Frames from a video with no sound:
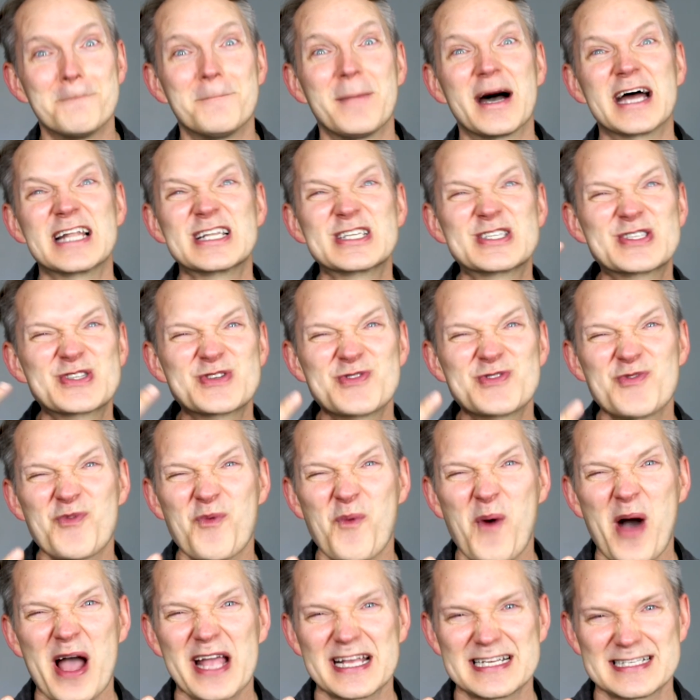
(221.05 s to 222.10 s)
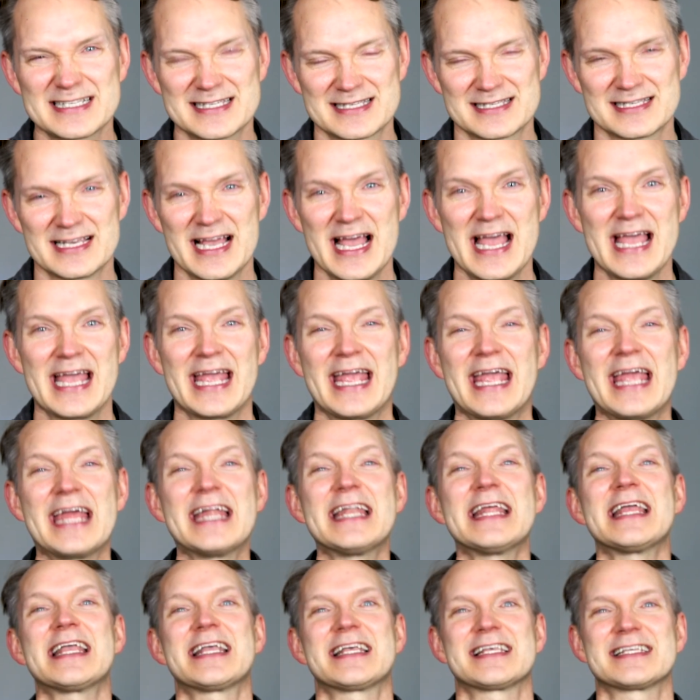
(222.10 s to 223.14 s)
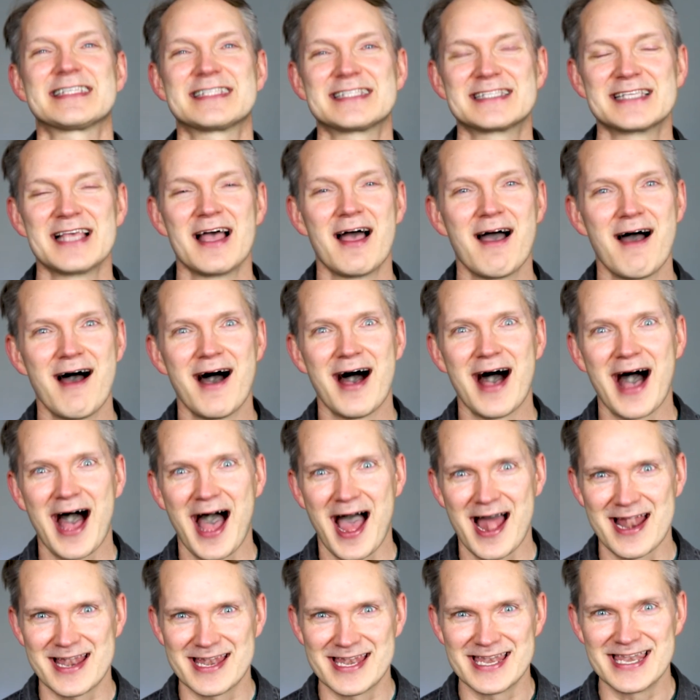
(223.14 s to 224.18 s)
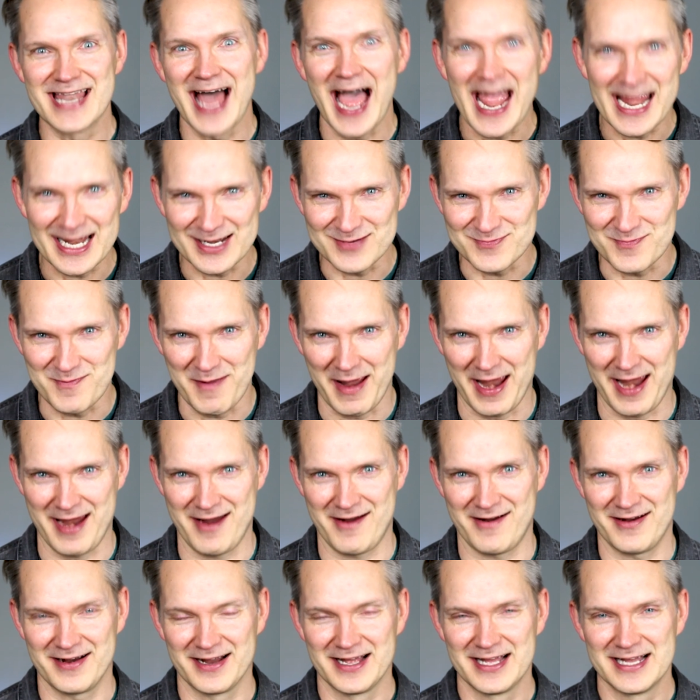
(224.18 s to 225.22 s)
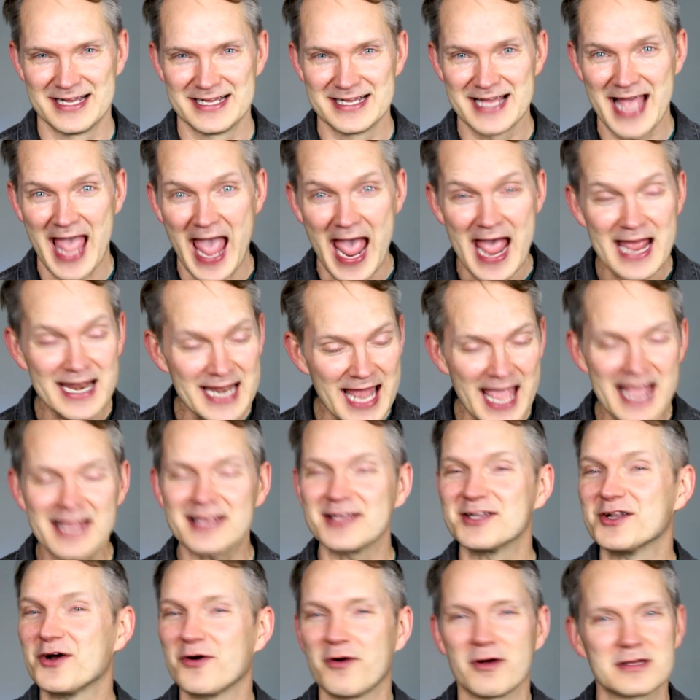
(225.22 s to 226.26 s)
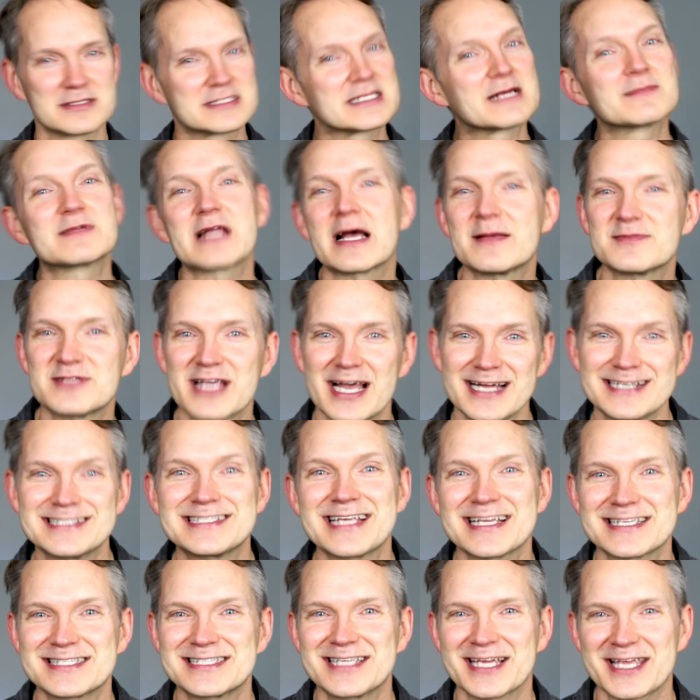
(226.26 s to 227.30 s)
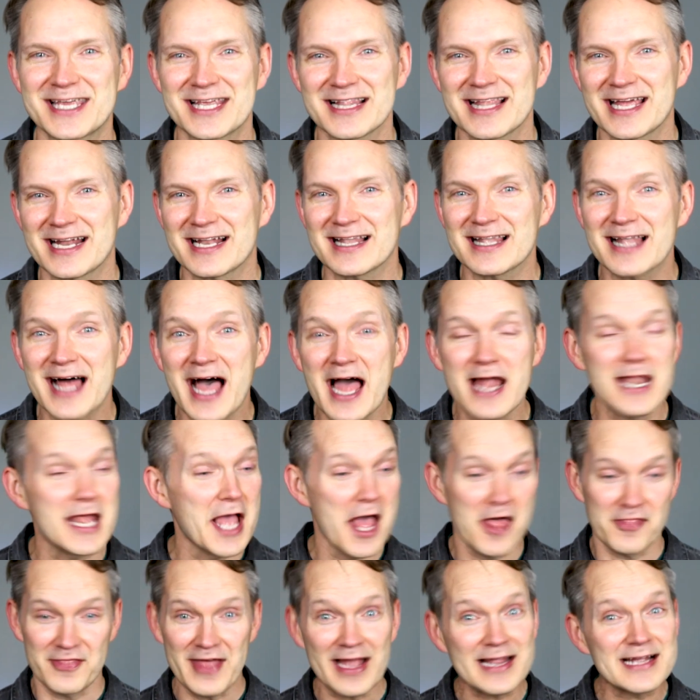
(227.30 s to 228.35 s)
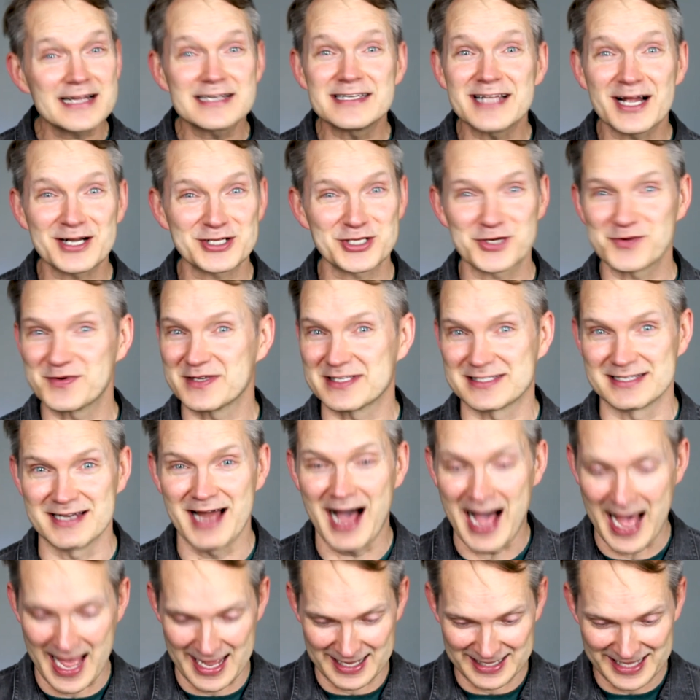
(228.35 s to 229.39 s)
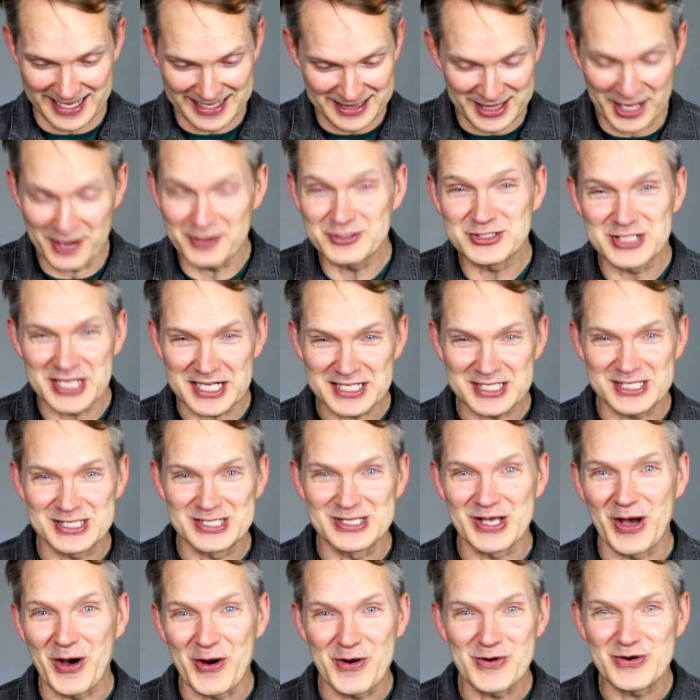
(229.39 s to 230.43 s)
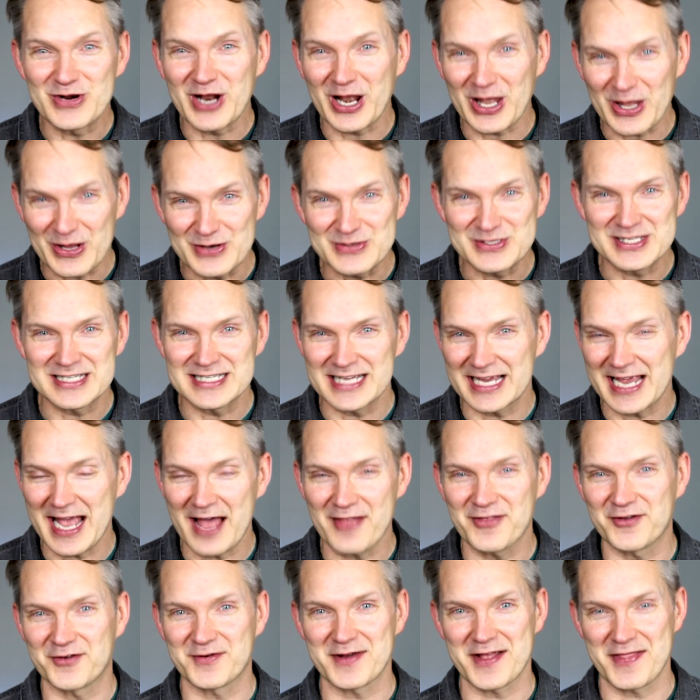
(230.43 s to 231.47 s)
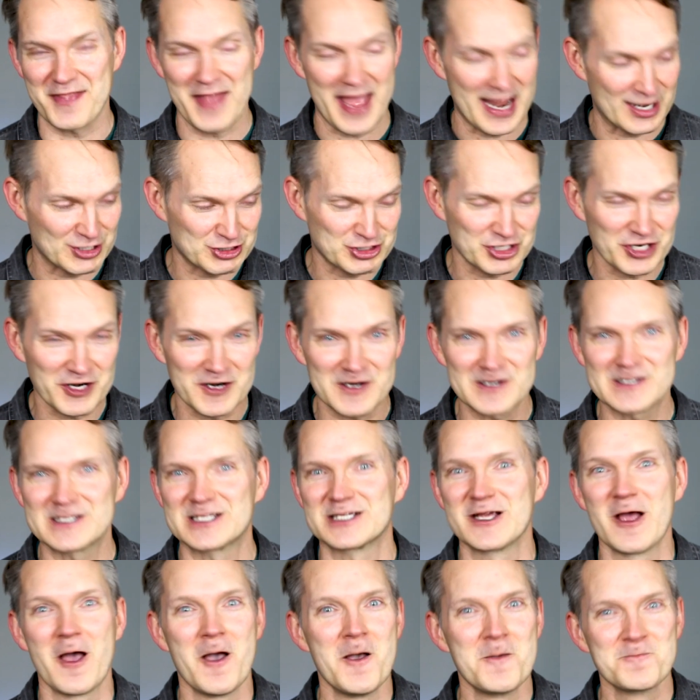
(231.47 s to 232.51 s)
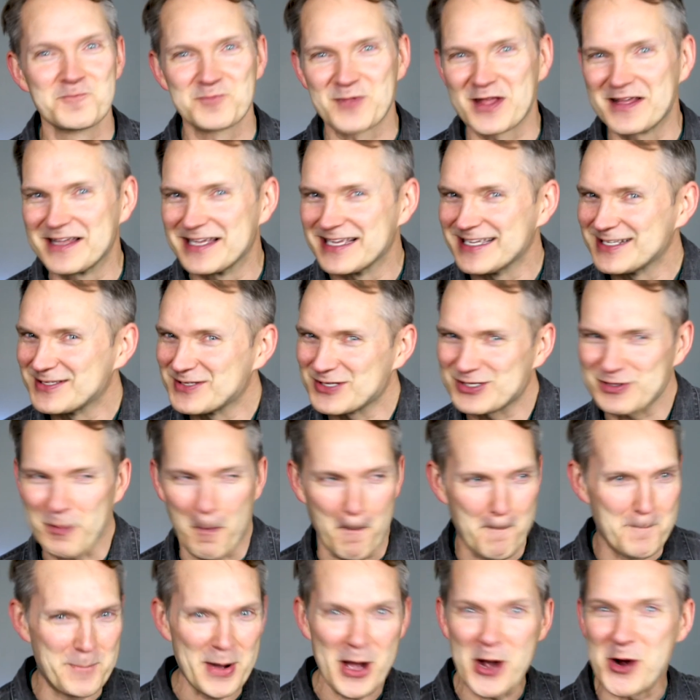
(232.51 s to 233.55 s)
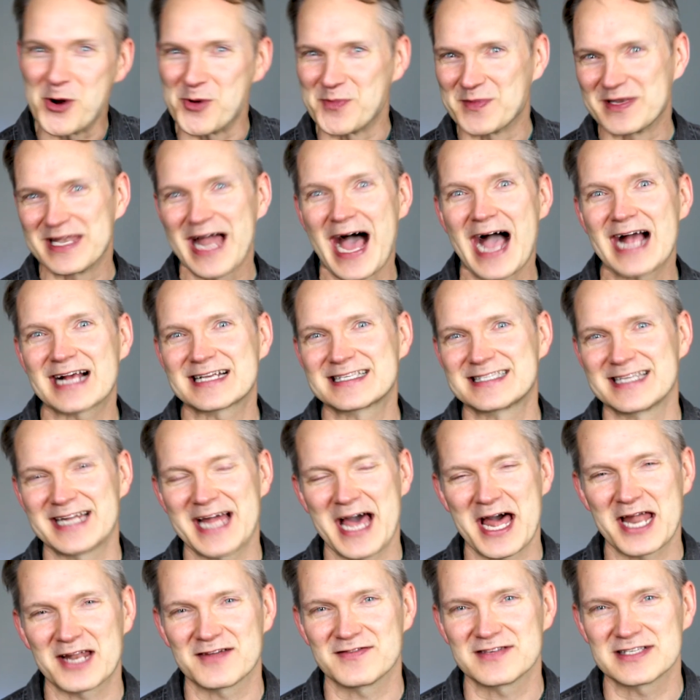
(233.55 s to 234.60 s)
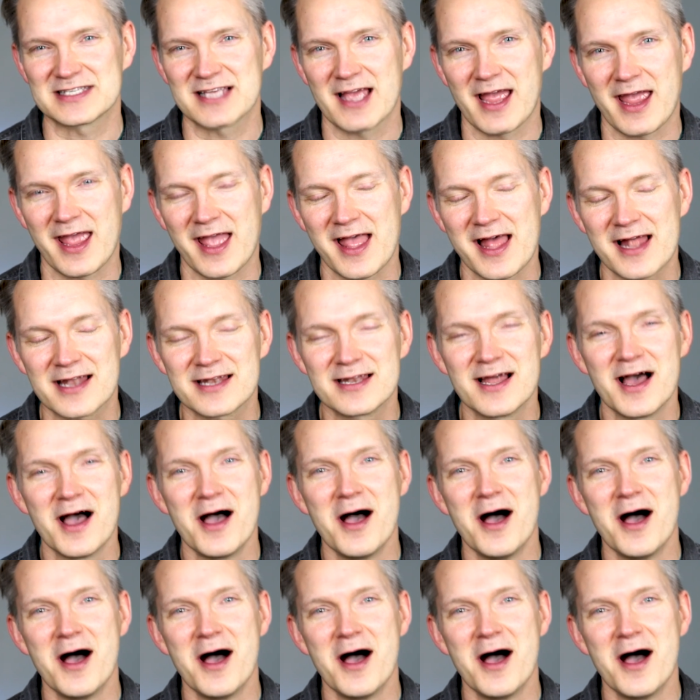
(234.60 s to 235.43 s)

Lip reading: but twice. It is a nightmare. And hey, you know, sometimes I gesticulate a lot. That conductor is not. Like, they're just so close together in that church. He just, boom, knocks it out of his hand.